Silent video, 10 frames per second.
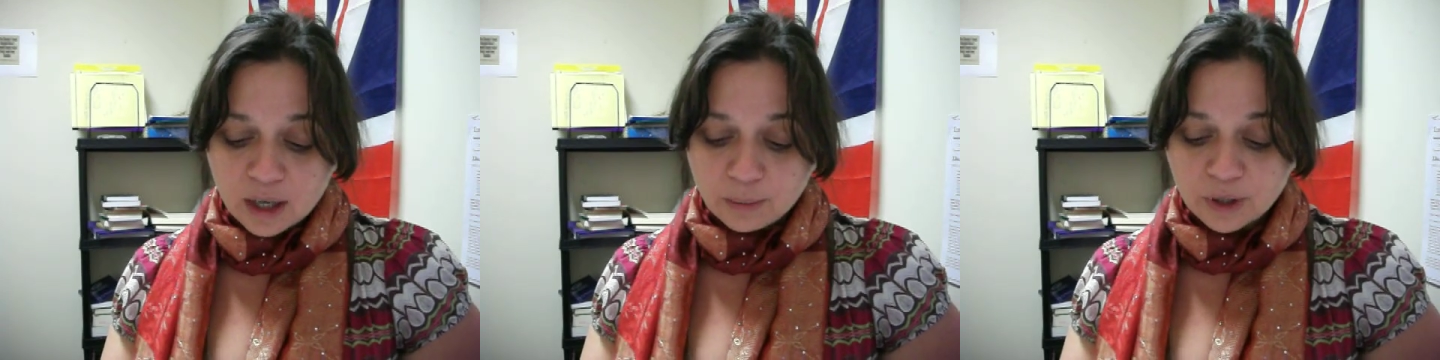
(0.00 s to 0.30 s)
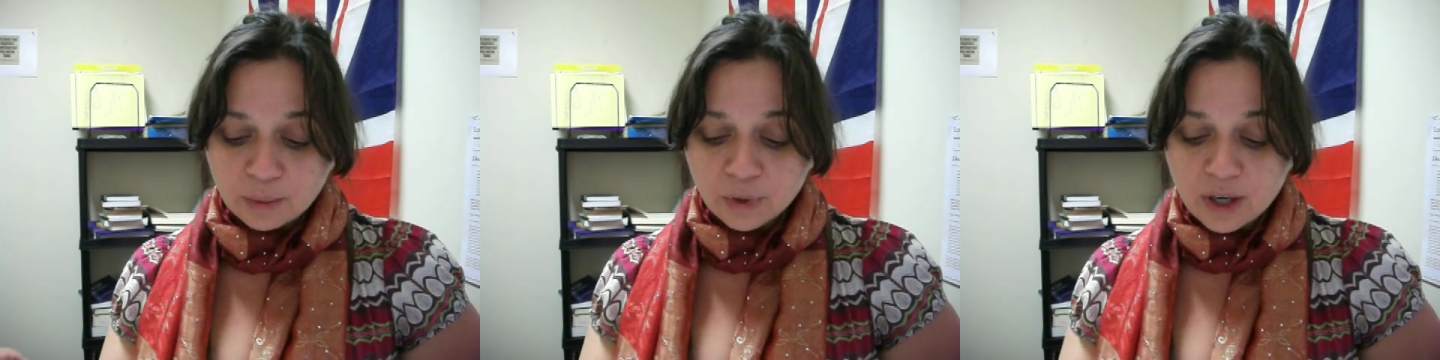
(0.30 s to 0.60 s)

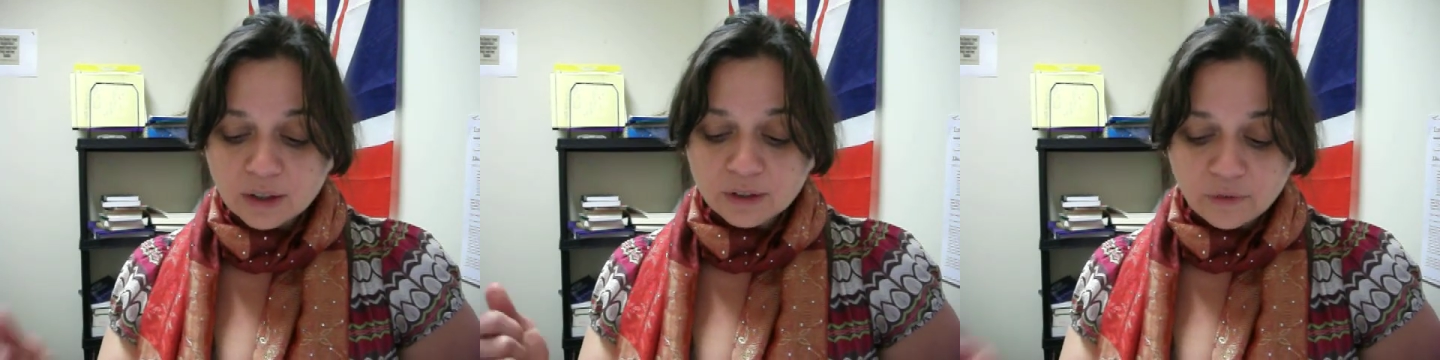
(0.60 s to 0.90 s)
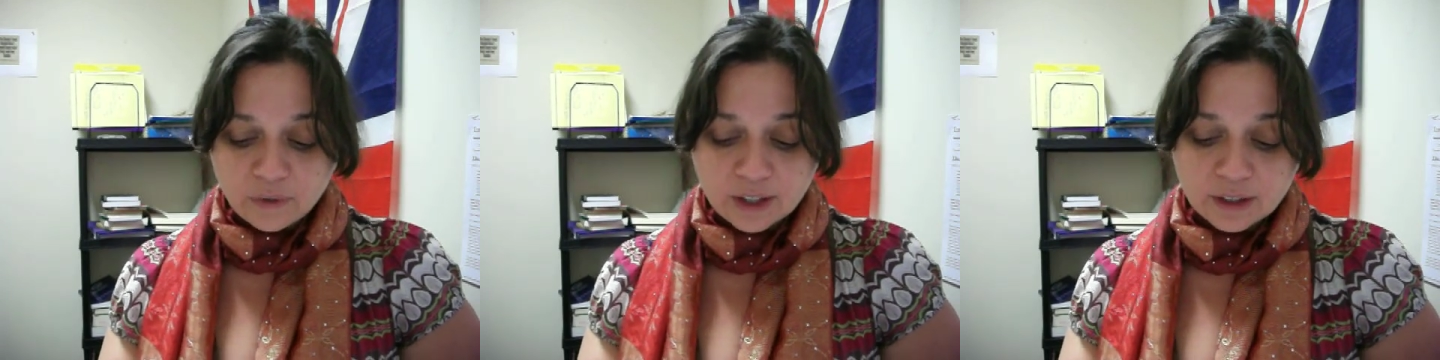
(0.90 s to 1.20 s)
but a proud,
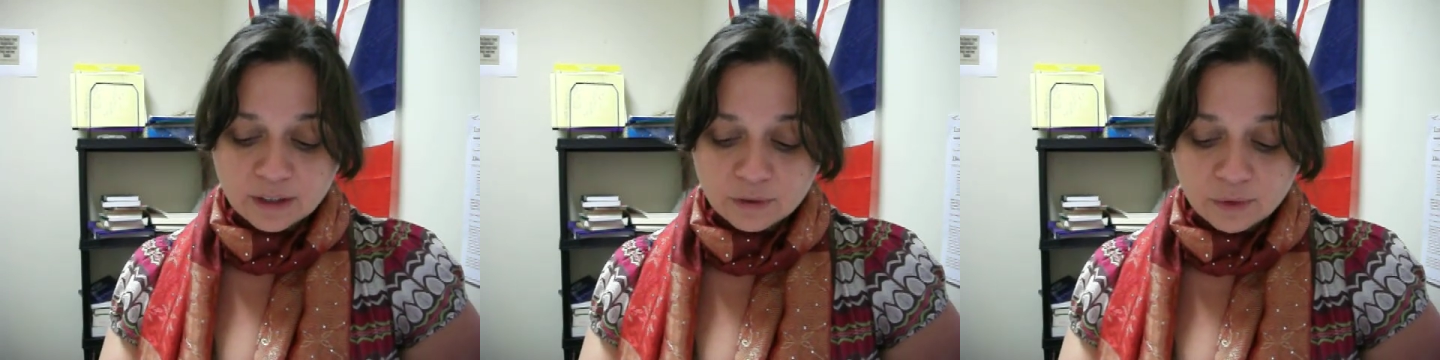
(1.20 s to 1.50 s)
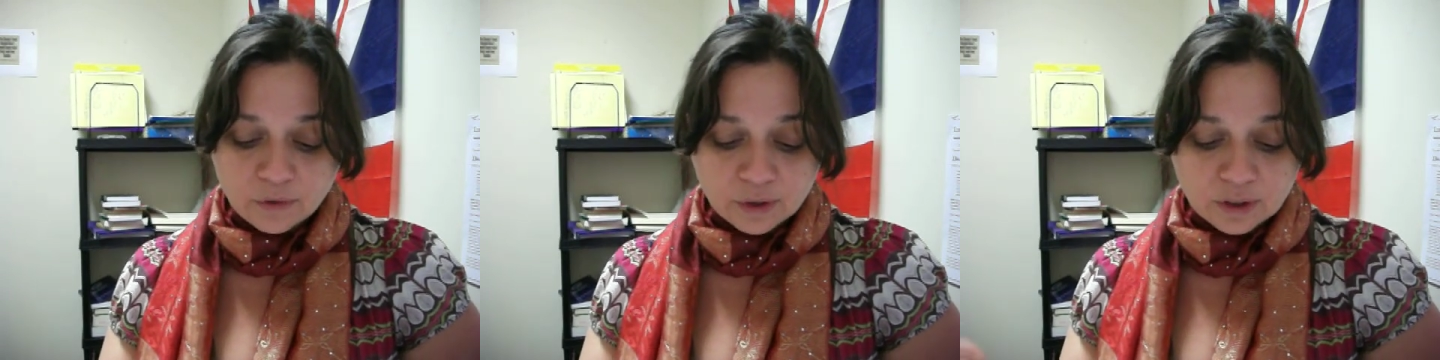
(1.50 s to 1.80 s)
defiant,
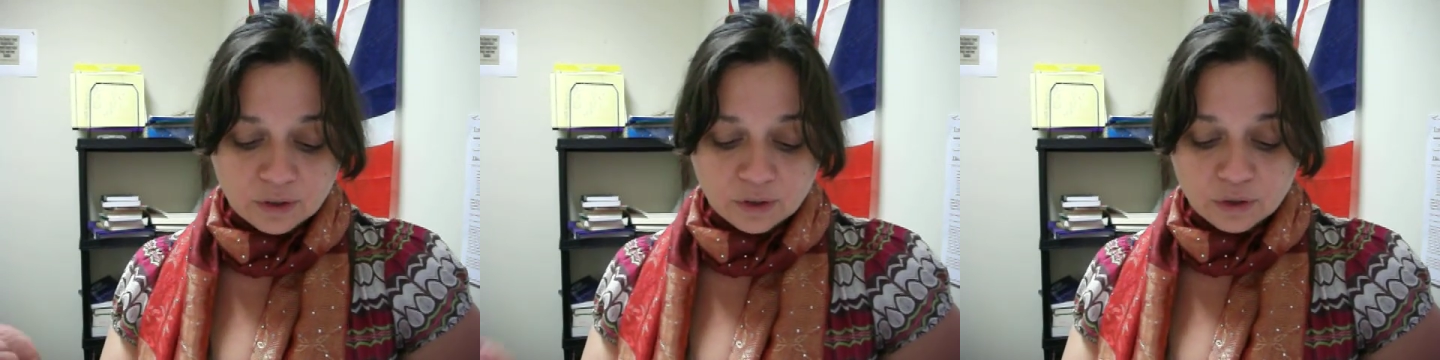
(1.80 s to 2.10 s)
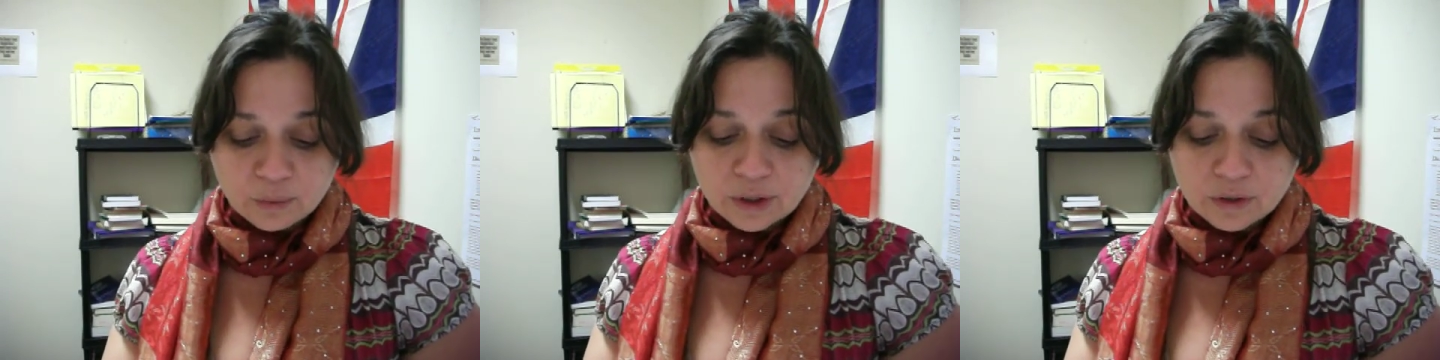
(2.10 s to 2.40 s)
refusing to
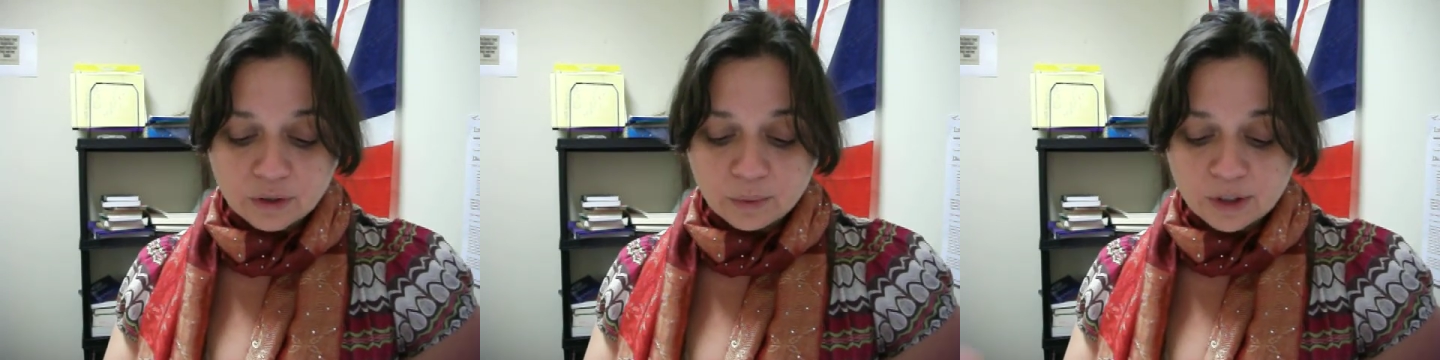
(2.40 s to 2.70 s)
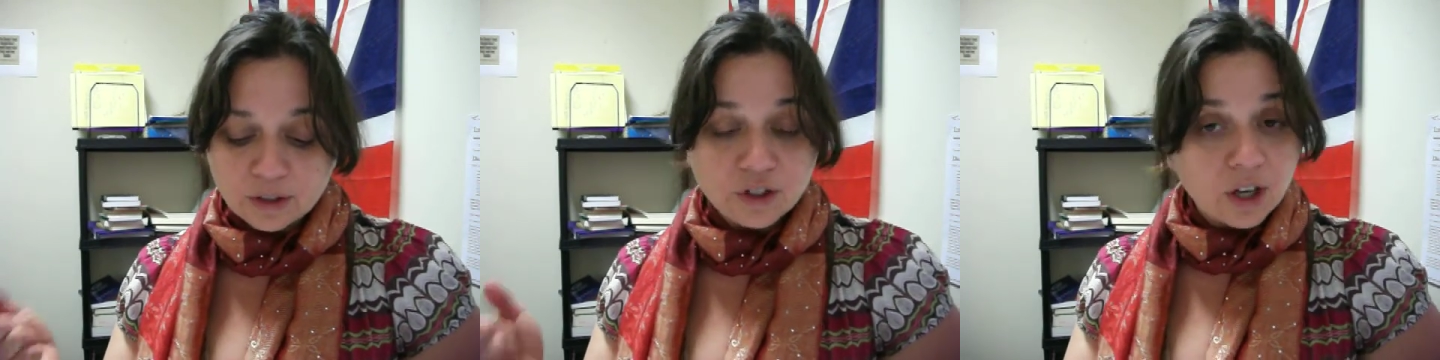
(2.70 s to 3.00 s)
surrender
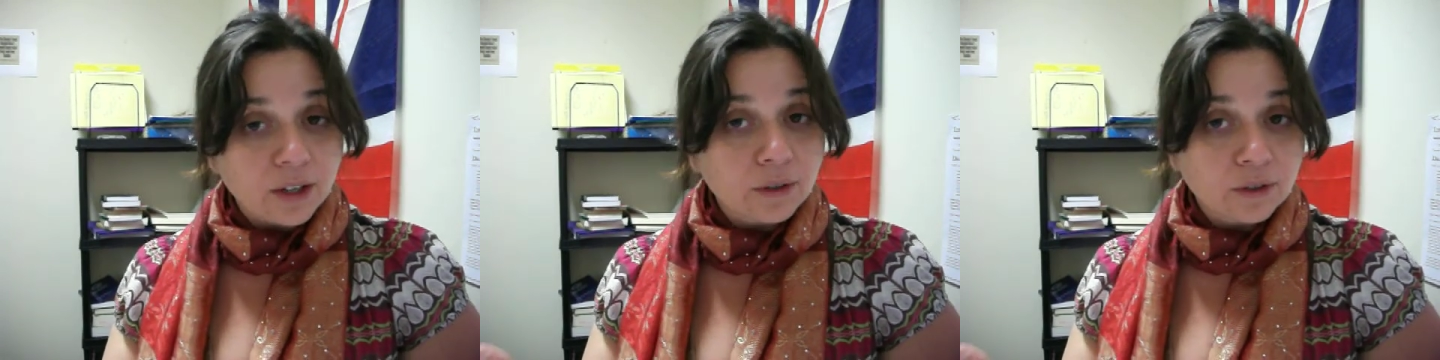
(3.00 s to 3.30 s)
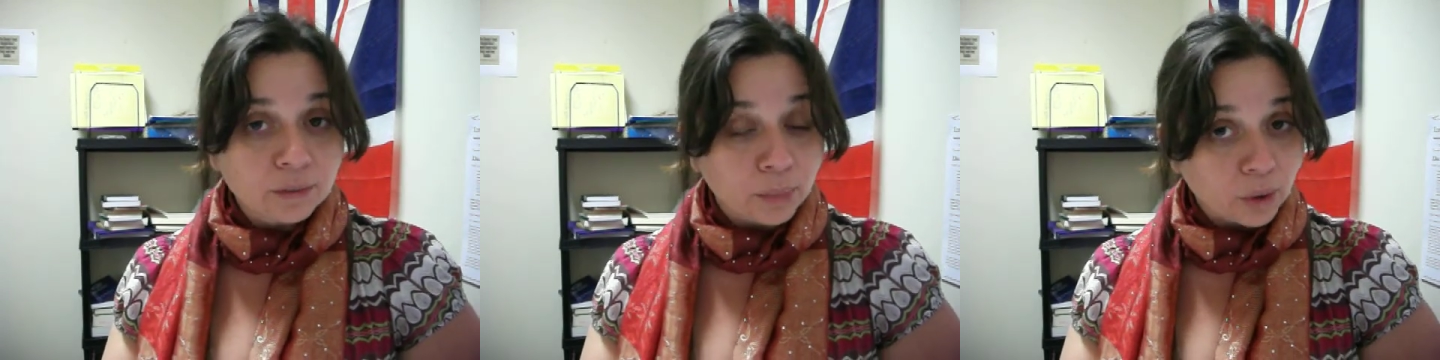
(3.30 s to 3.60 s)
with a
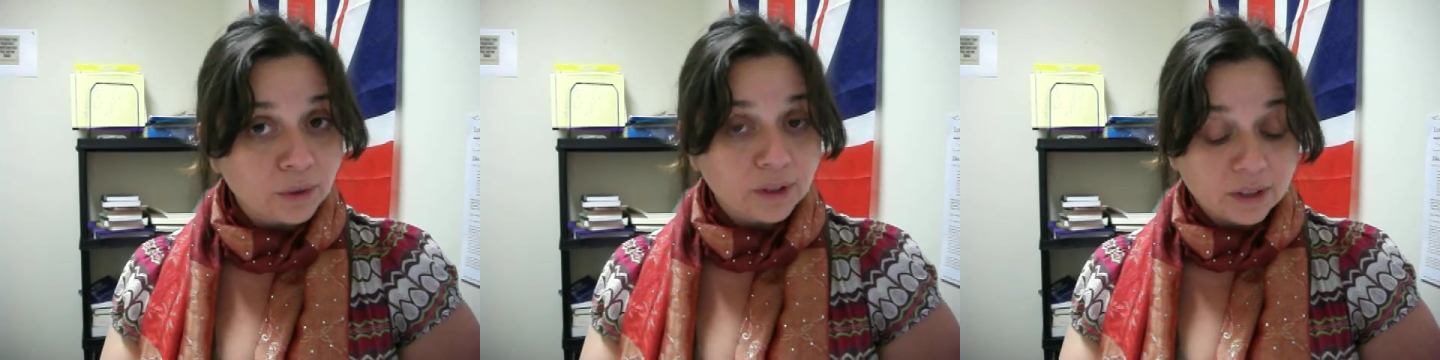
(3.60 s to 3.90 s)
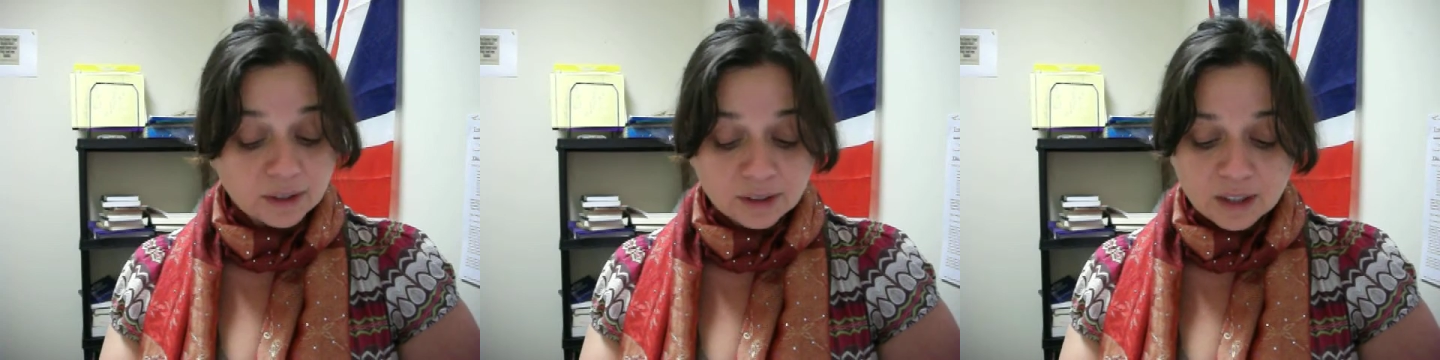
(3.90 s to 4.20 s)
child's boldness,